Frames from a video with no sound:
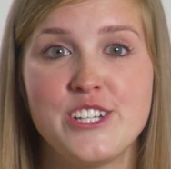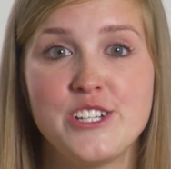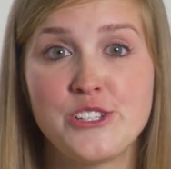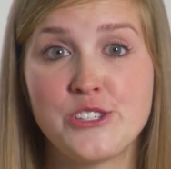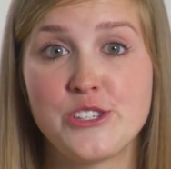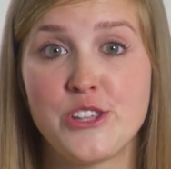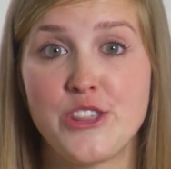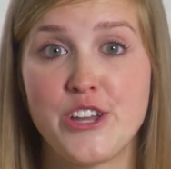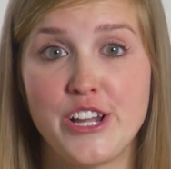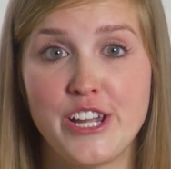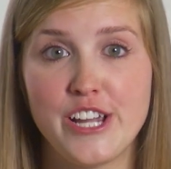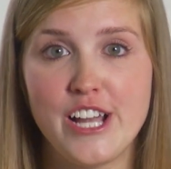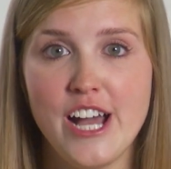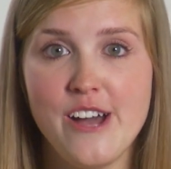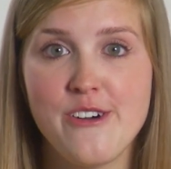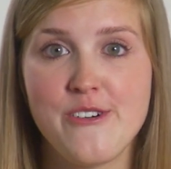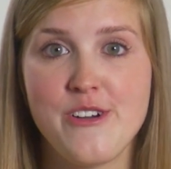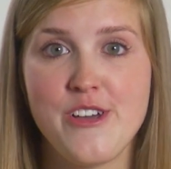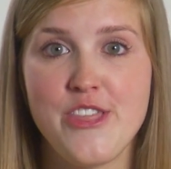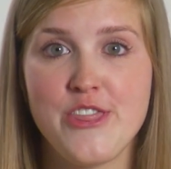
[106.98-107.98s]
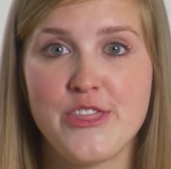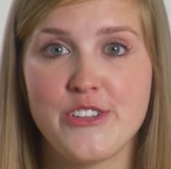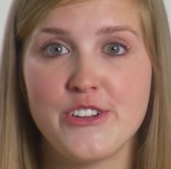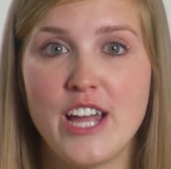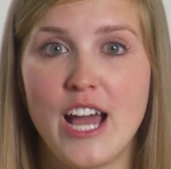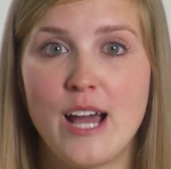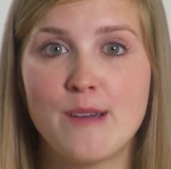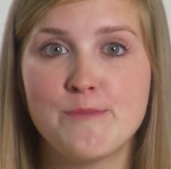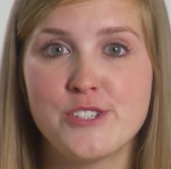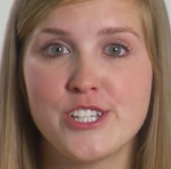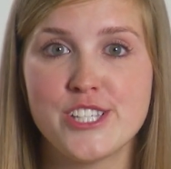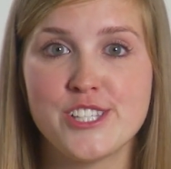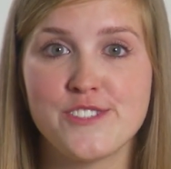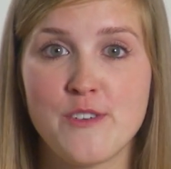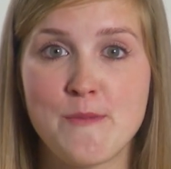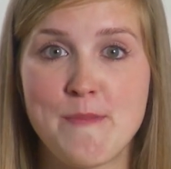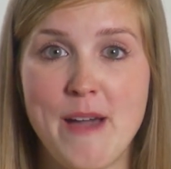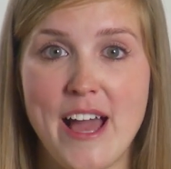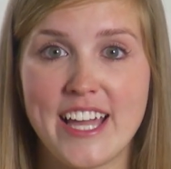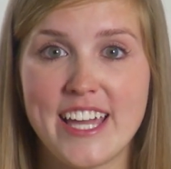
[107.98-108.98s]
So there you go, three options
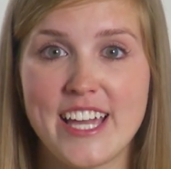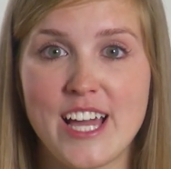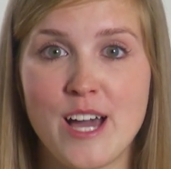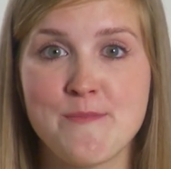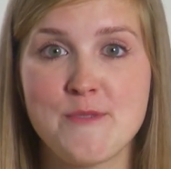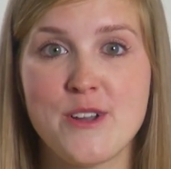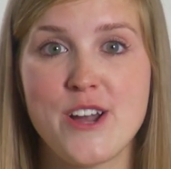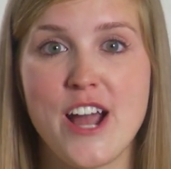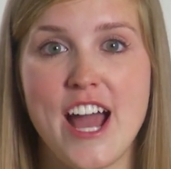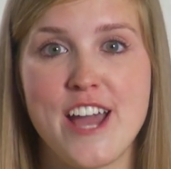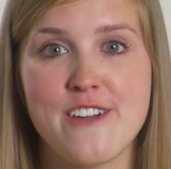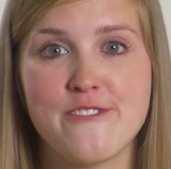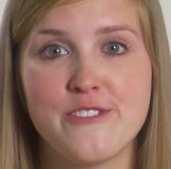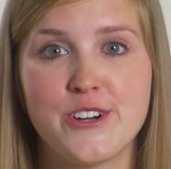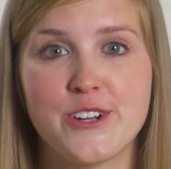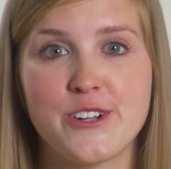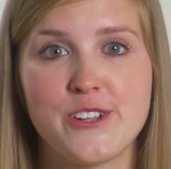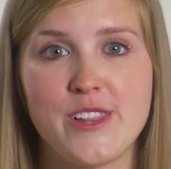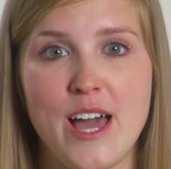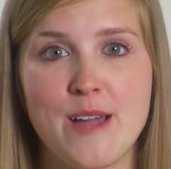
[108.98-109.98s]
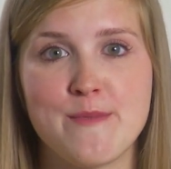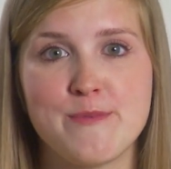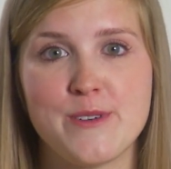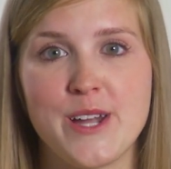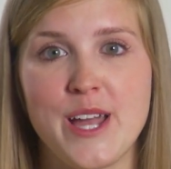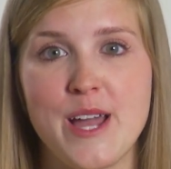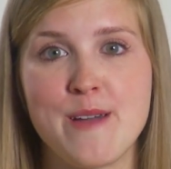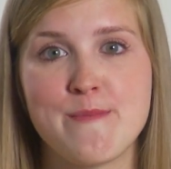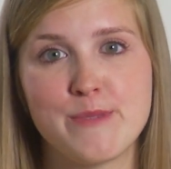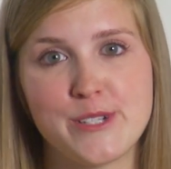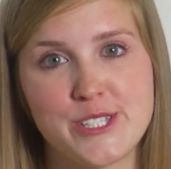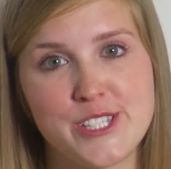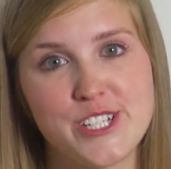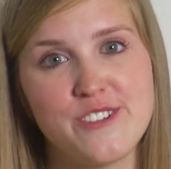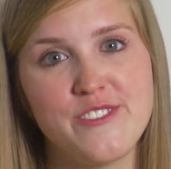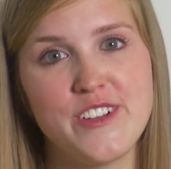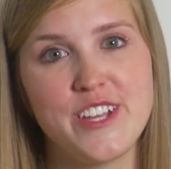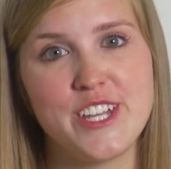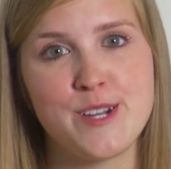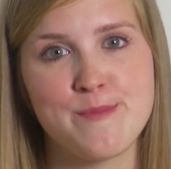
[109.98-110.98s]
for backing up your iPhoto library and
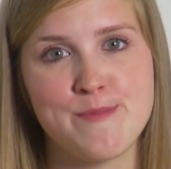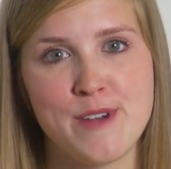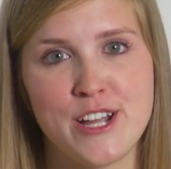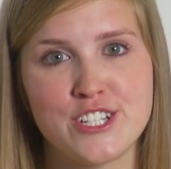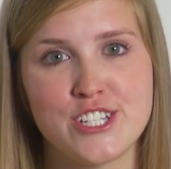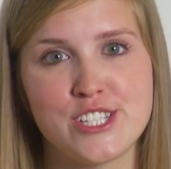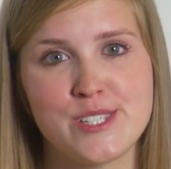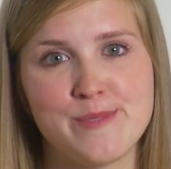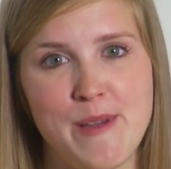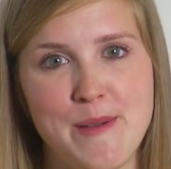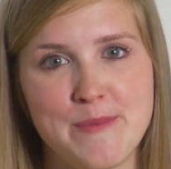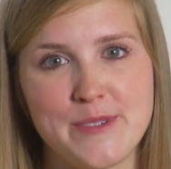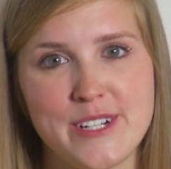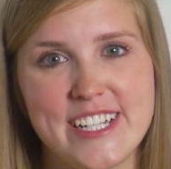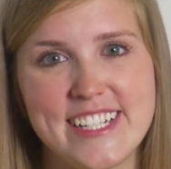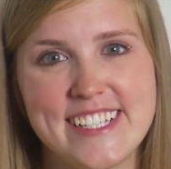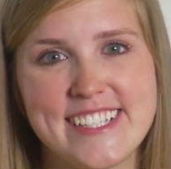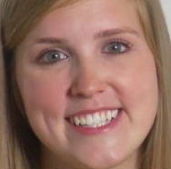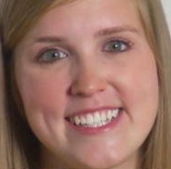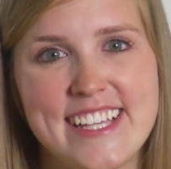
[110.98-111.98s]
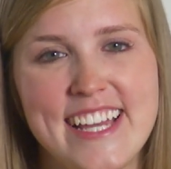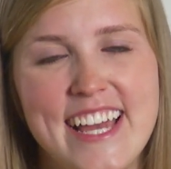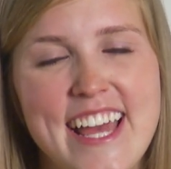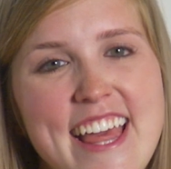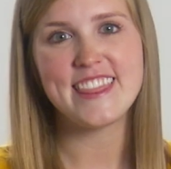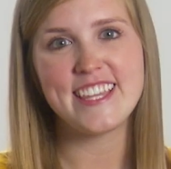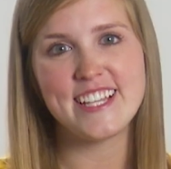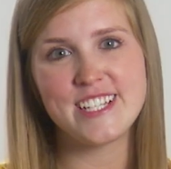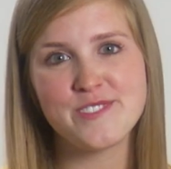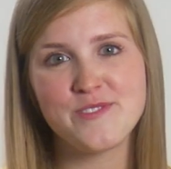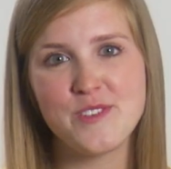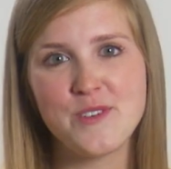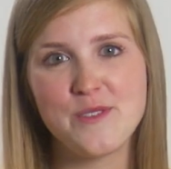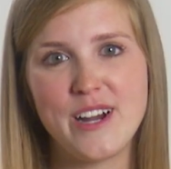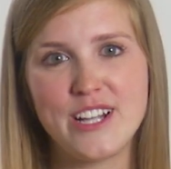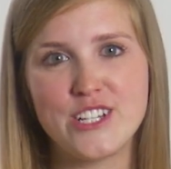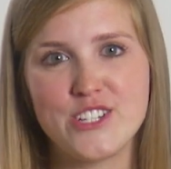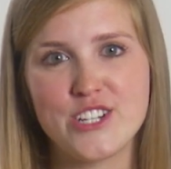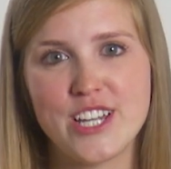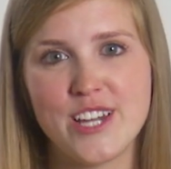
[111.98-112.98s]
preserving your precious memories. Thanks for
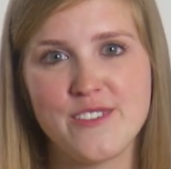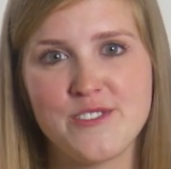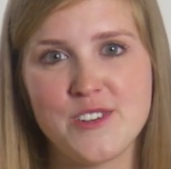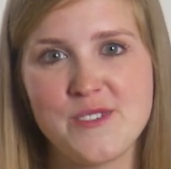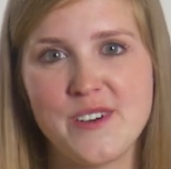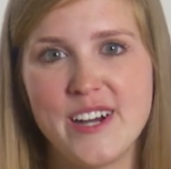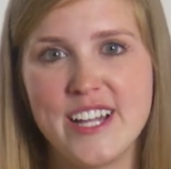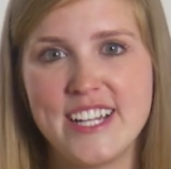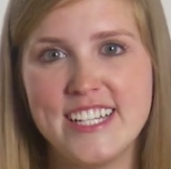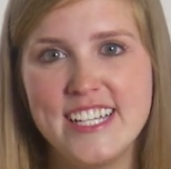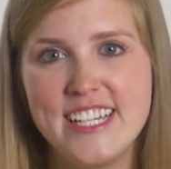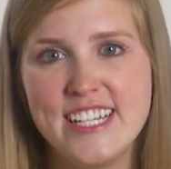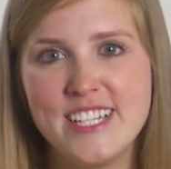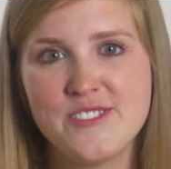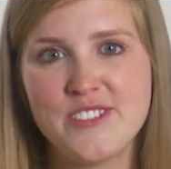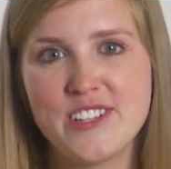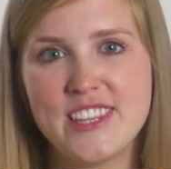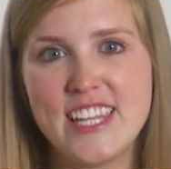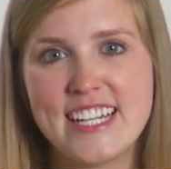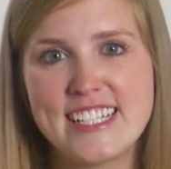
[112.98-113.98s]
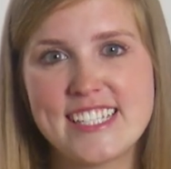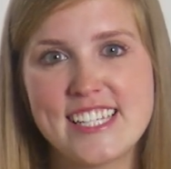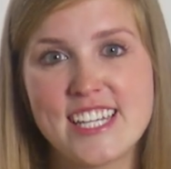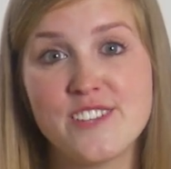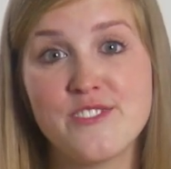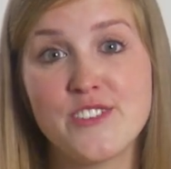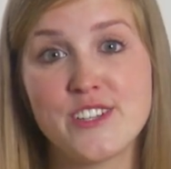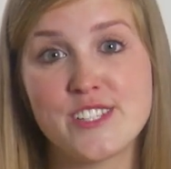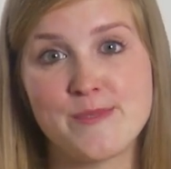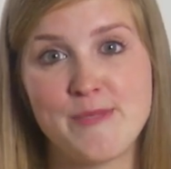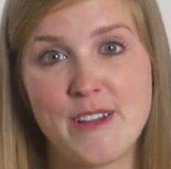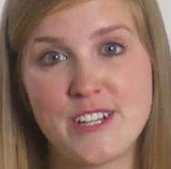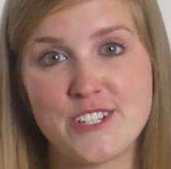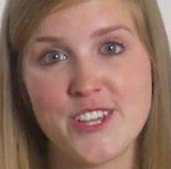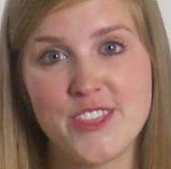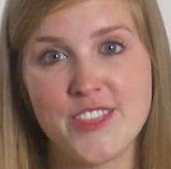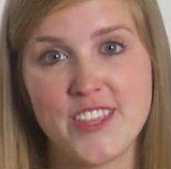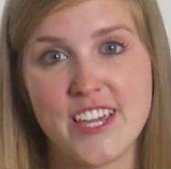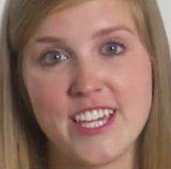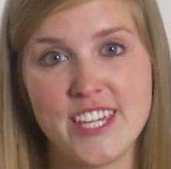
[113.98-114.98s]
watching, everyone. We'd like to give a
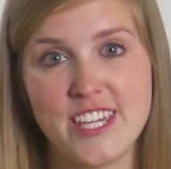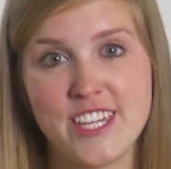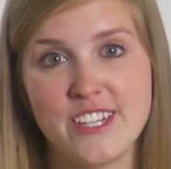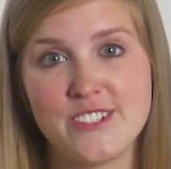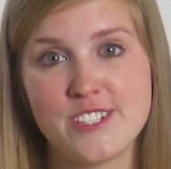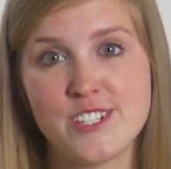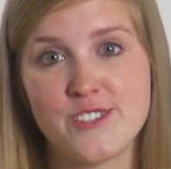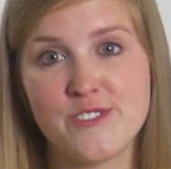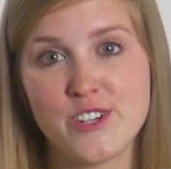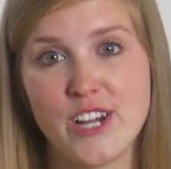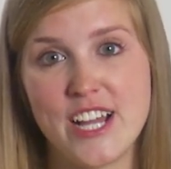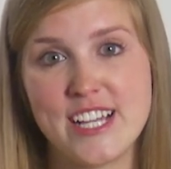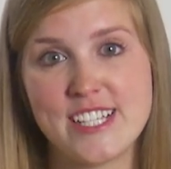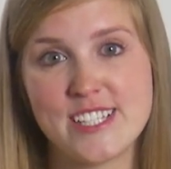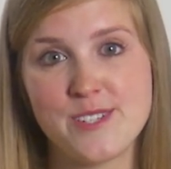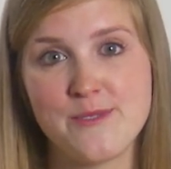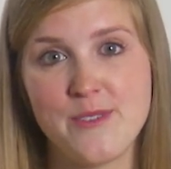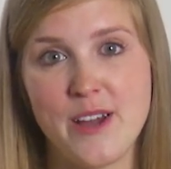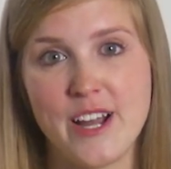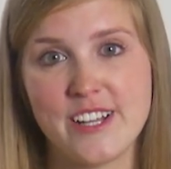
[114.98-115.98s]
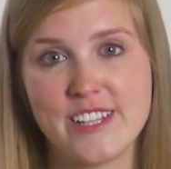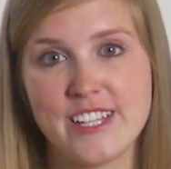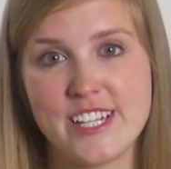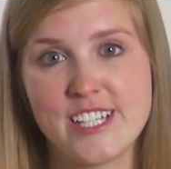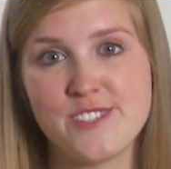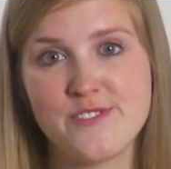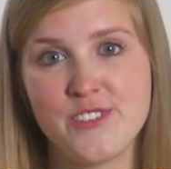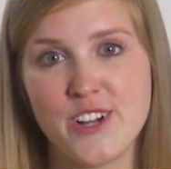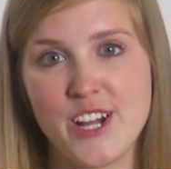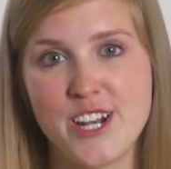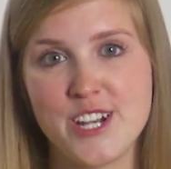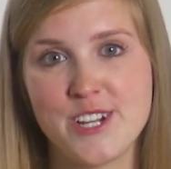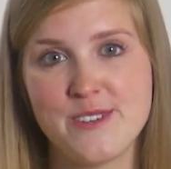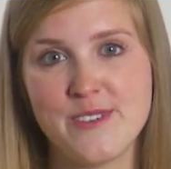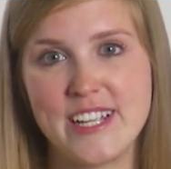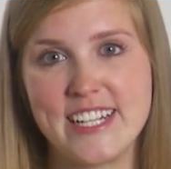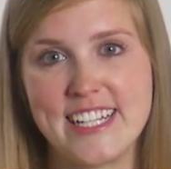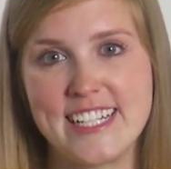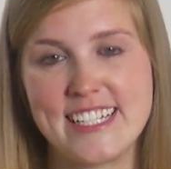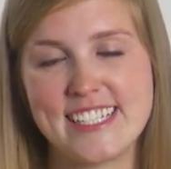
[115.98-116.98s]
special thank you to Verizon Wireless for
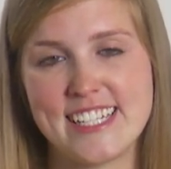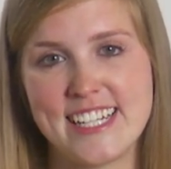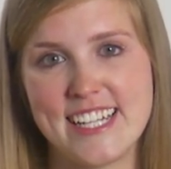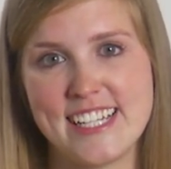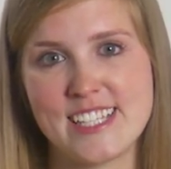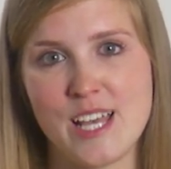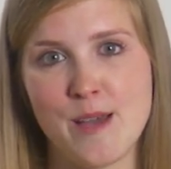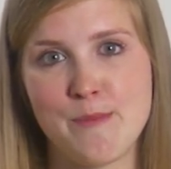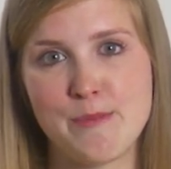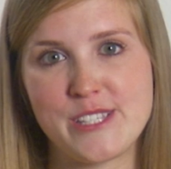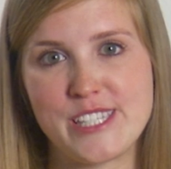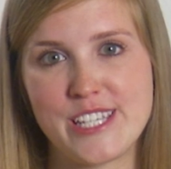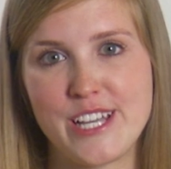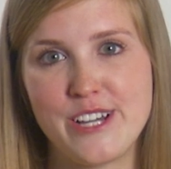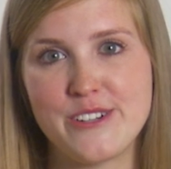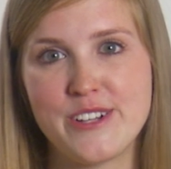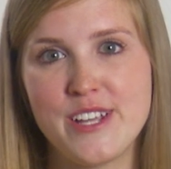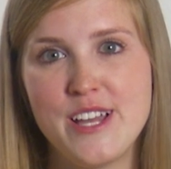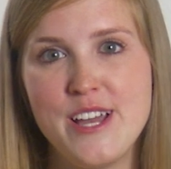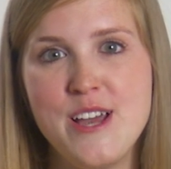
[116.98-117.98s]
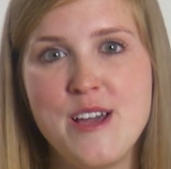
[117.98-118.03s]
underwriting today's episode.